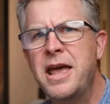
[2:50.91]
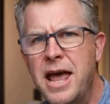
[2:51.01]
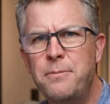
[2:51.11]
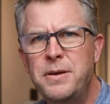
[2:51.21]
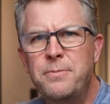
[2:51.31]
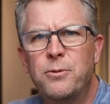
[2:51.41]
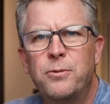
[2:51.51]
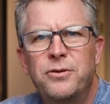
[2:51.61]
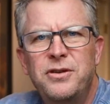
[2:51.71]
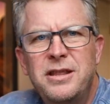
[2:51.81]
and people
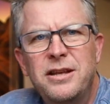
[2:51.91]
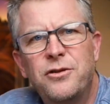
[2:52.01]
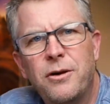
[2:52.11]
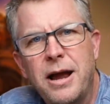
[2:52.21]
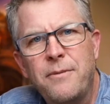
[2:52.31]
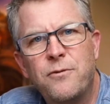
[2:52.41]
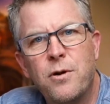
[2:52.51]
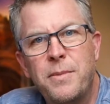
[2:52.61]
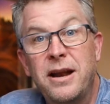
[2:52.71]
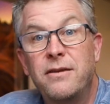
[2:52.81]
will see the Instagram
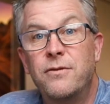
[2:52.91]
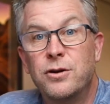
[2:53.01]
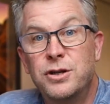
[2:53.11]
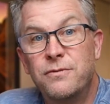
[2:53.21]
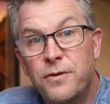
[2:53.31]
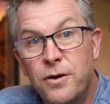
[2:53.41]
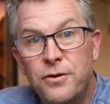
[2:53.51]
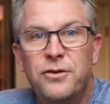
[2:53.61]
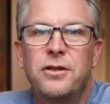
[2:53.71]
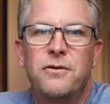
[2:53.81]
formatted version
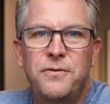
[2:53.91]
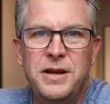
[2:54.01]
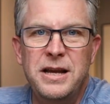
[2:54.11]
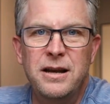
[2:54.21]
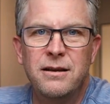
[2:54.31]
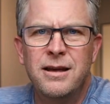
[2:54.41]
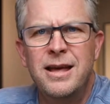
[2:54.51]
first in their feed.